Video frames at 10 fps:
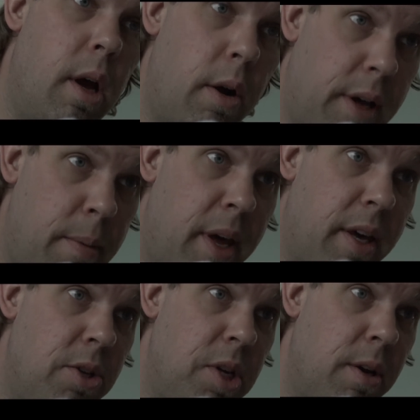I'll come
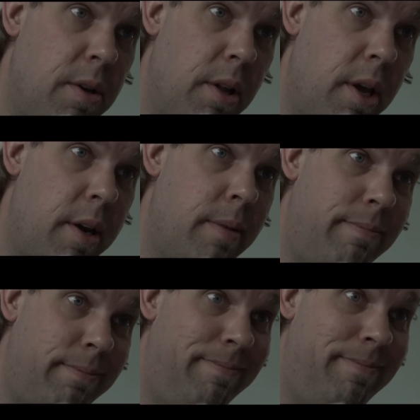back and check on you later.
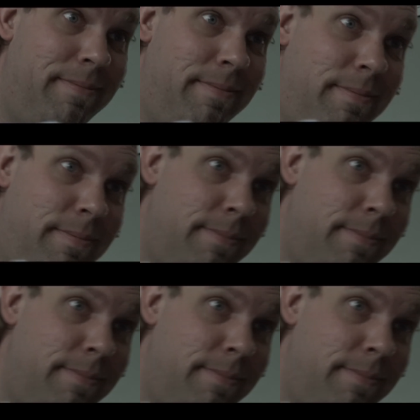I don't want to be